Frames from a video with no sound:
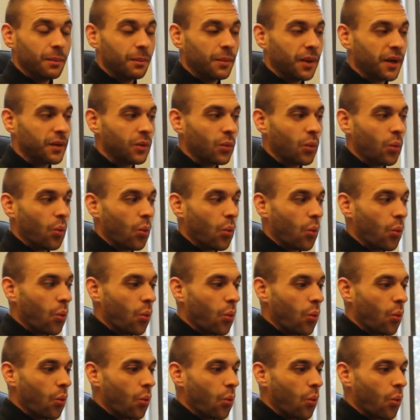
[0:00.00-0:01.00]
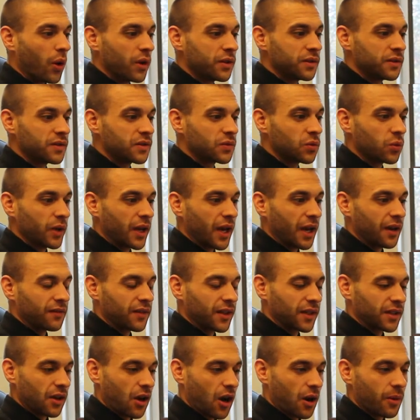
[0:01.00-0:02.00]
But once we have
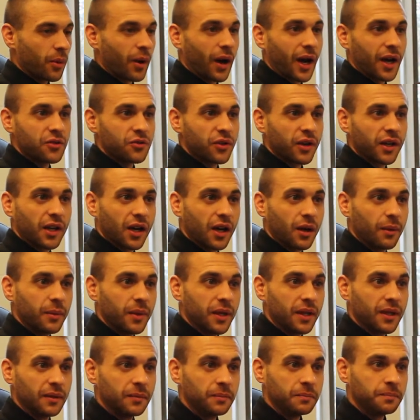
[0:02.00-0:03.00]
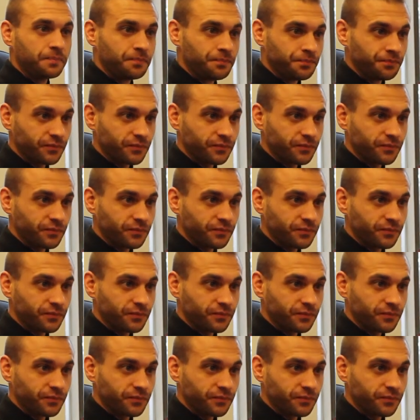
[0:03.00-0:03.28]
that carbohydrate come in,